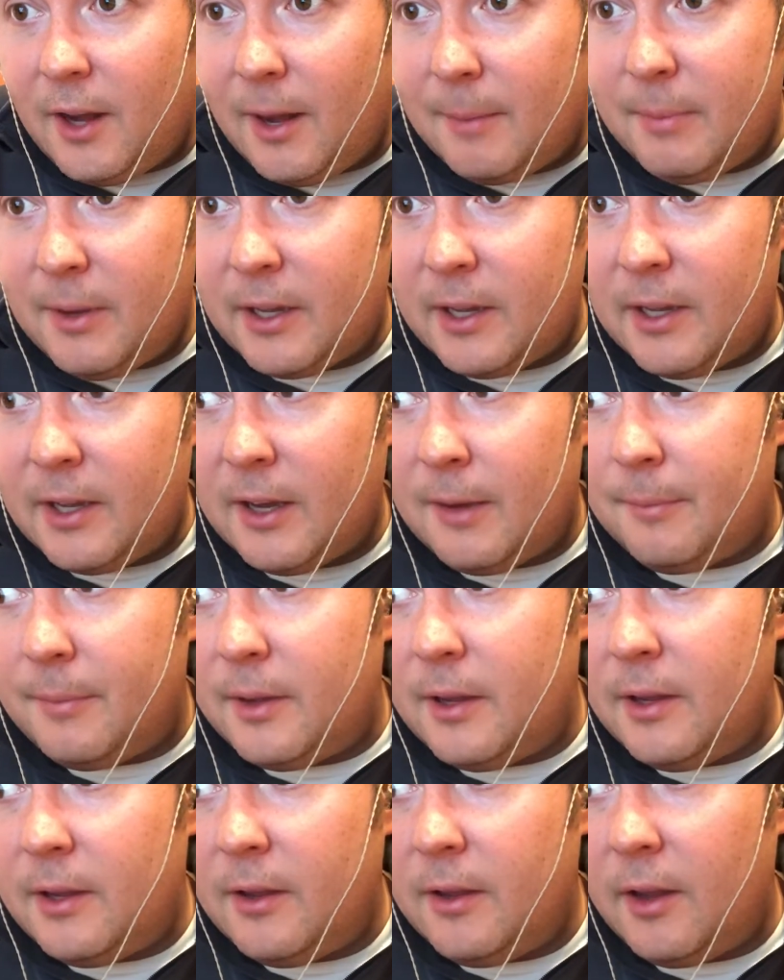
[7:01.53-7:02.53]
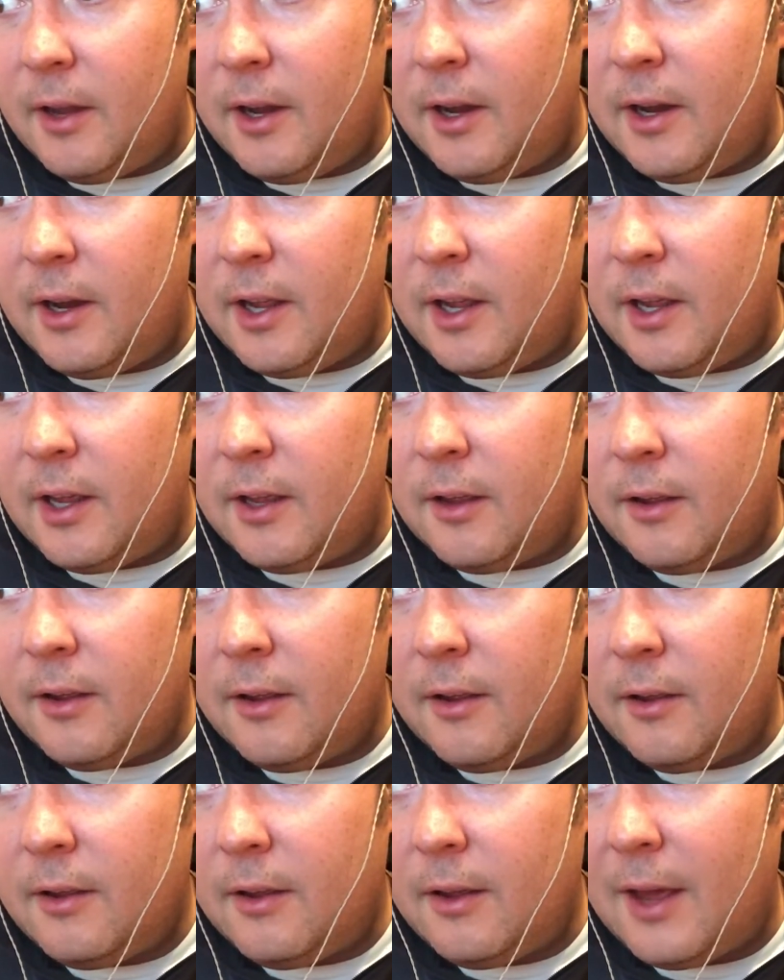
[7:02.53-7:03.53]
picking up any
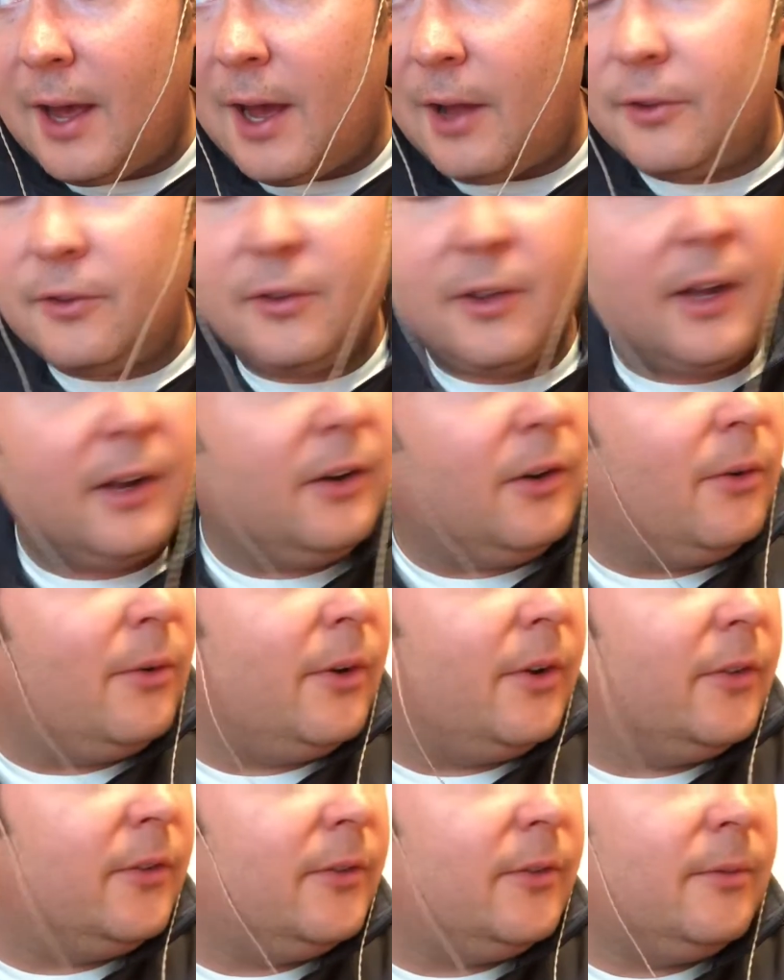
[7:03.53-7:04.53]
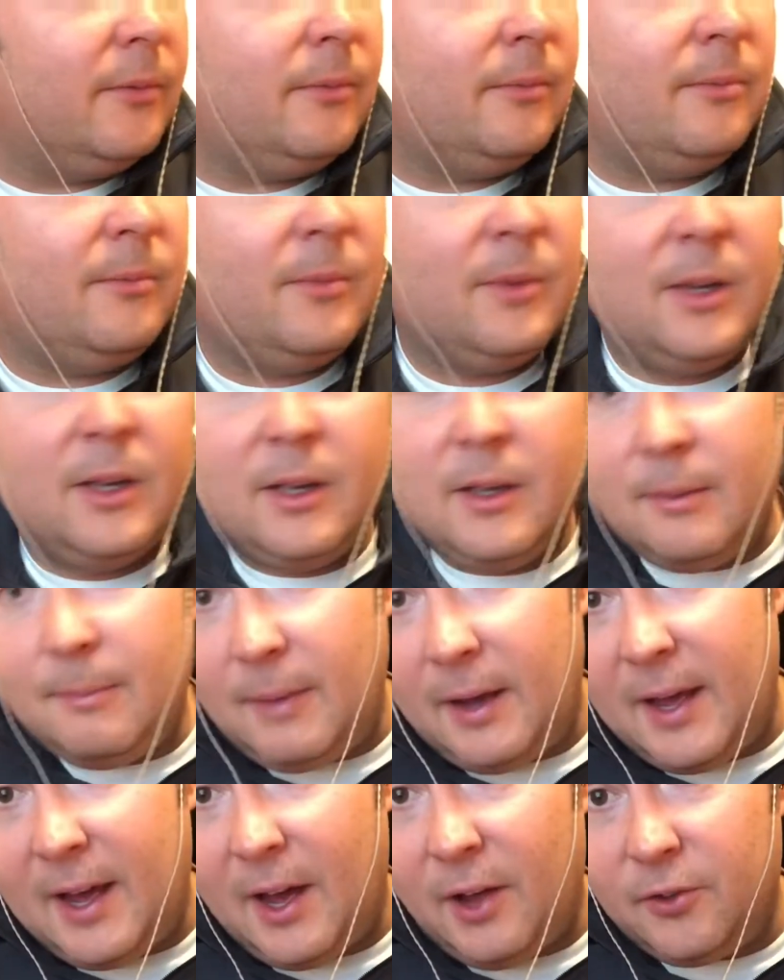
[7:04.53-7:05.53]
outside noise.
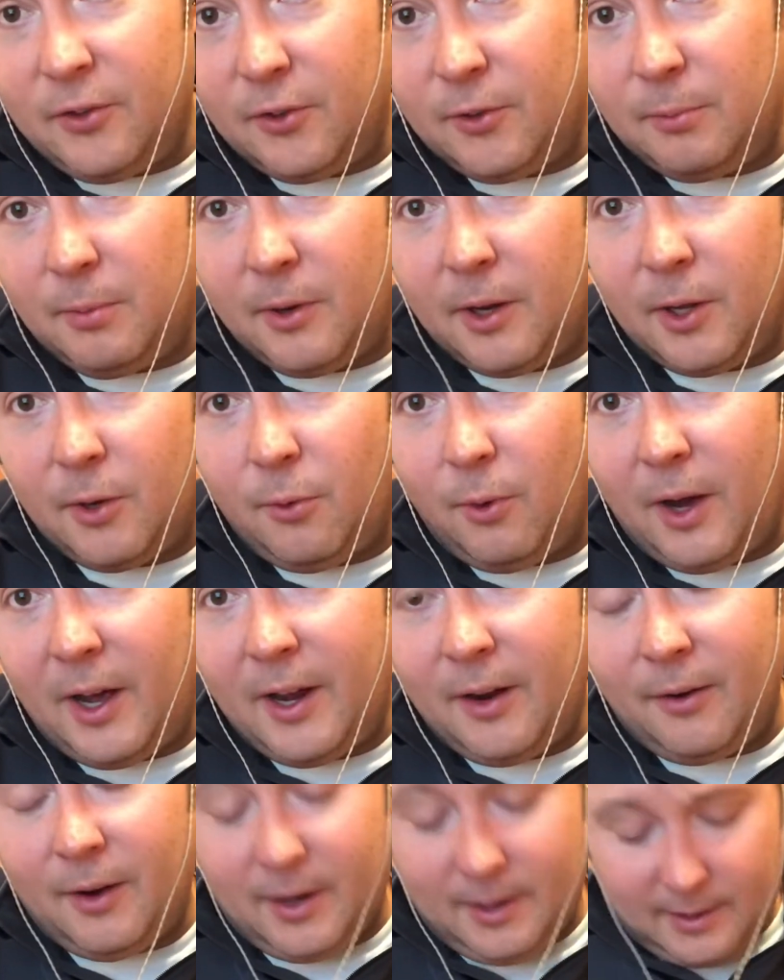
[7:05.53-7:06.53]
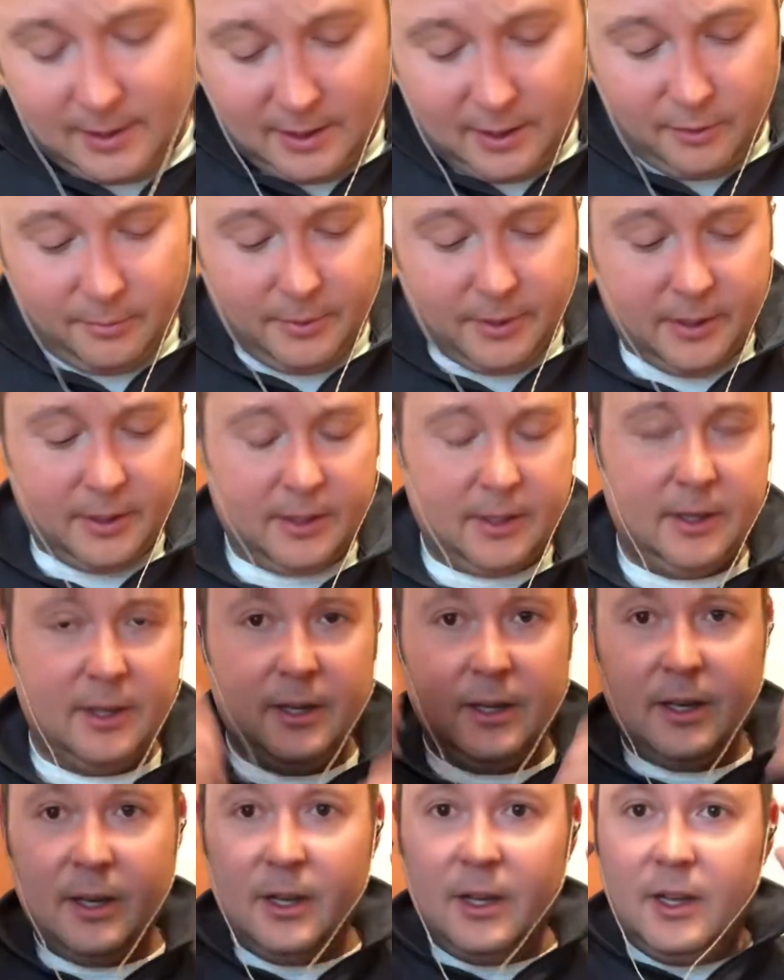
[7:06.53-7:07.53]
My house is pretty quiet right now, but
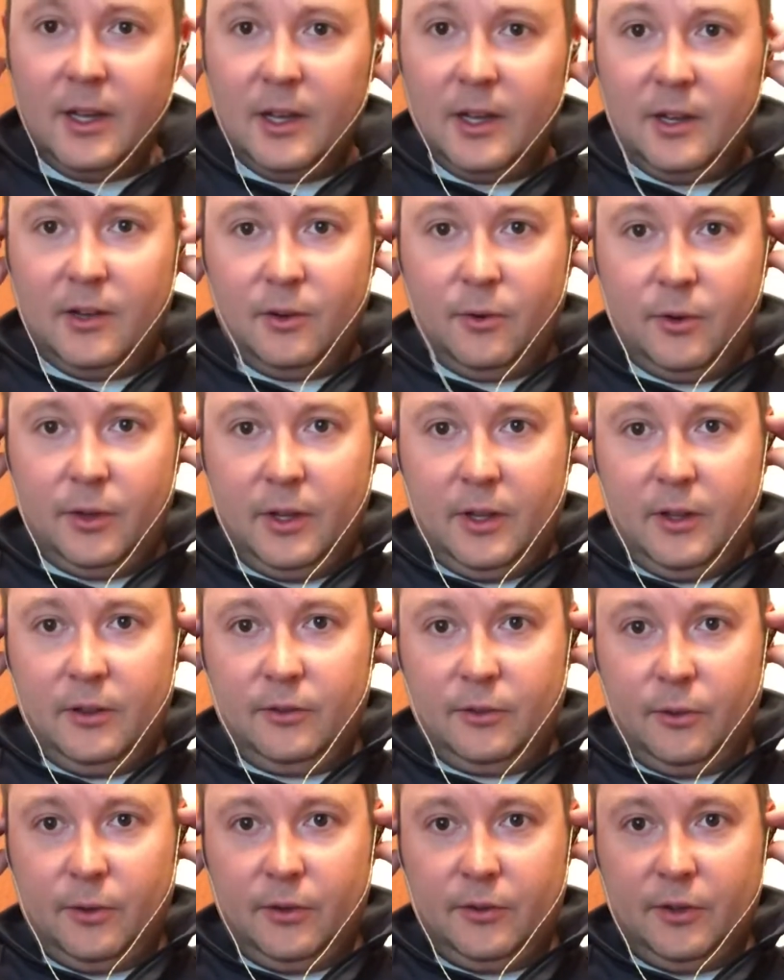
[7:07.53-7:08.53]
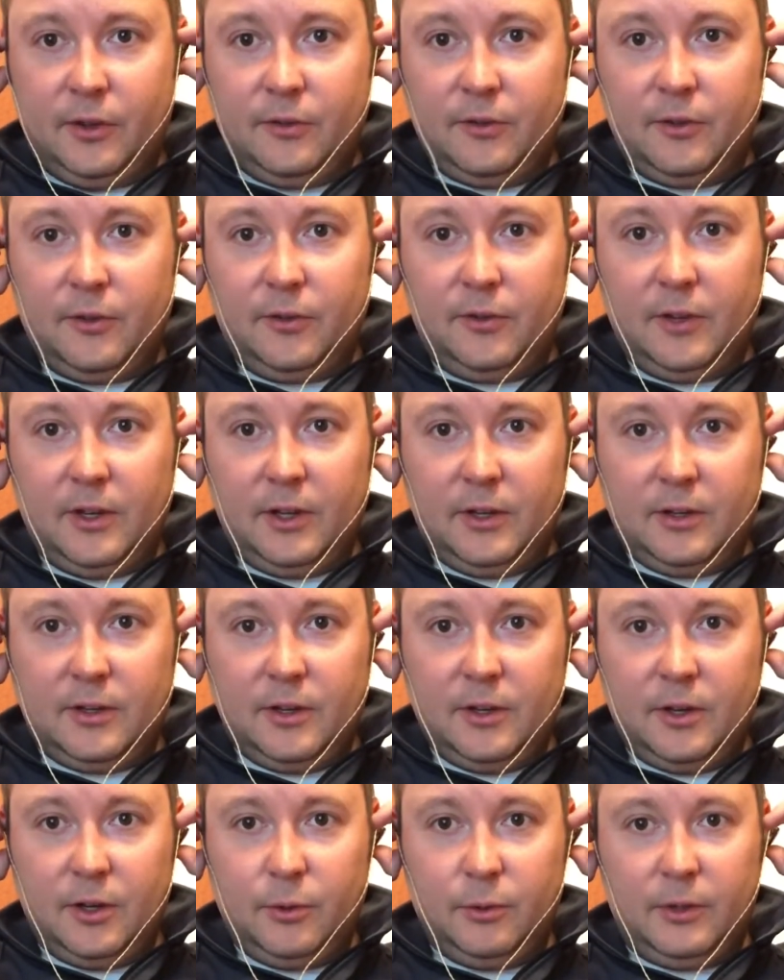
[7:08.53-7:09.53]
it is always interesting to
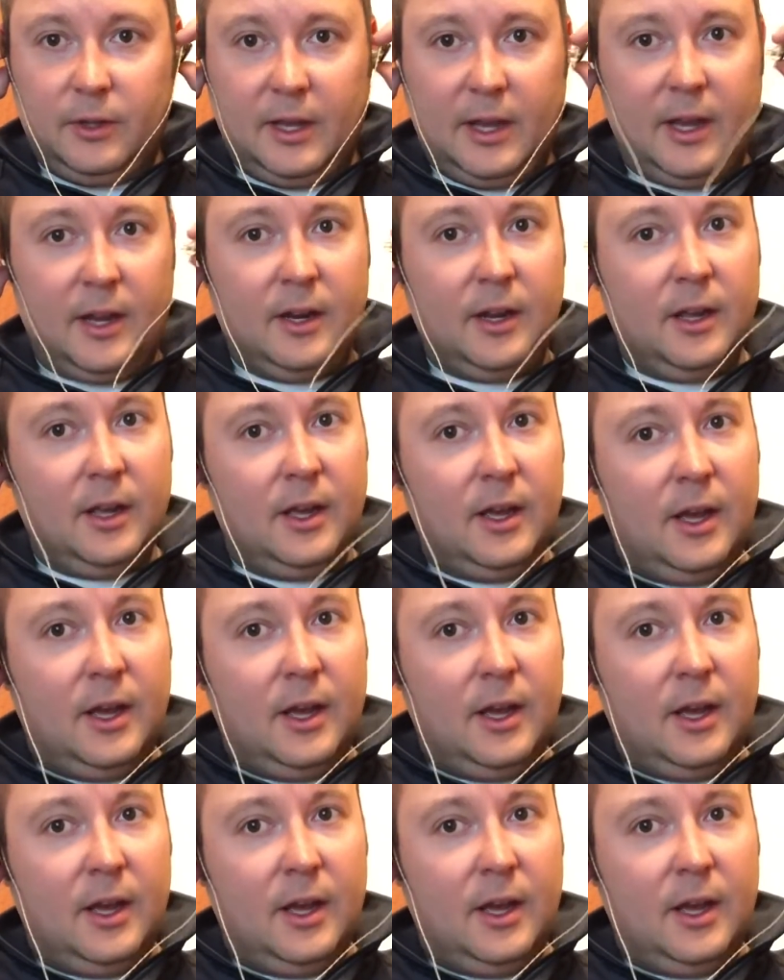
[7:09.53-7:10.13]
note that.